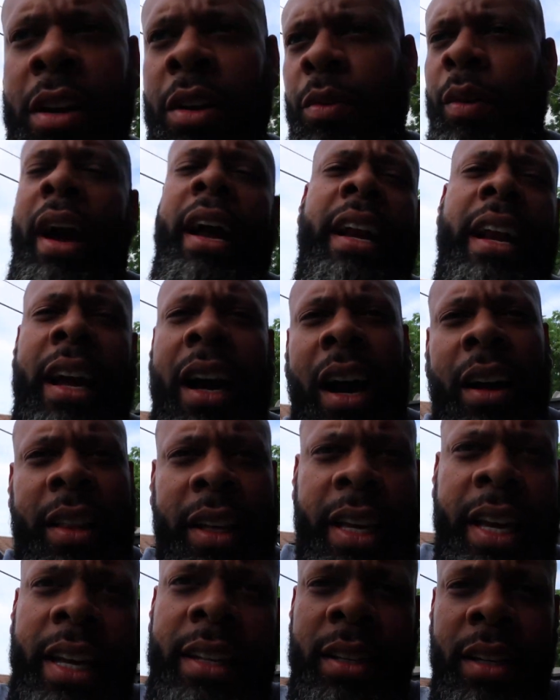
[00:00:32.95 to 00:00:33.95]
Right now, all
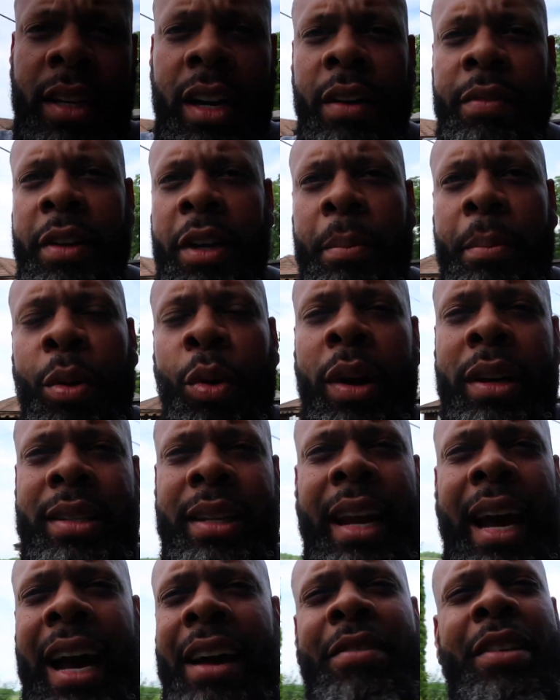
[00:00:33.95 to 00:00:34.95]
the kids are covered in
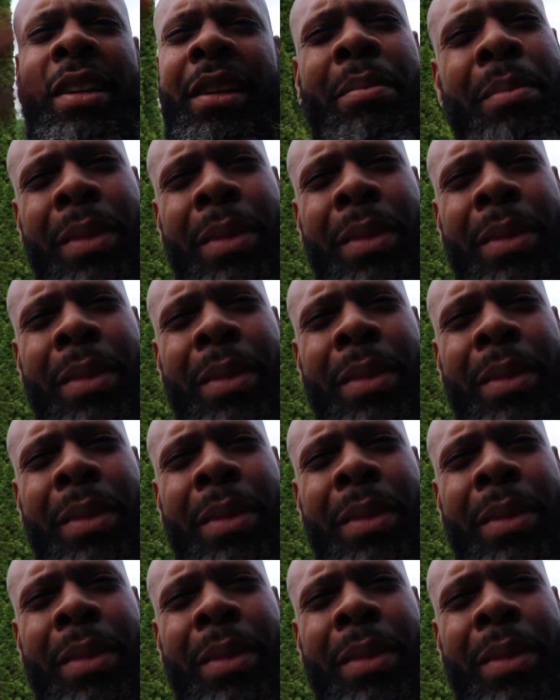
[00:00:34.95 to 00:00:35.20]
poison ivy,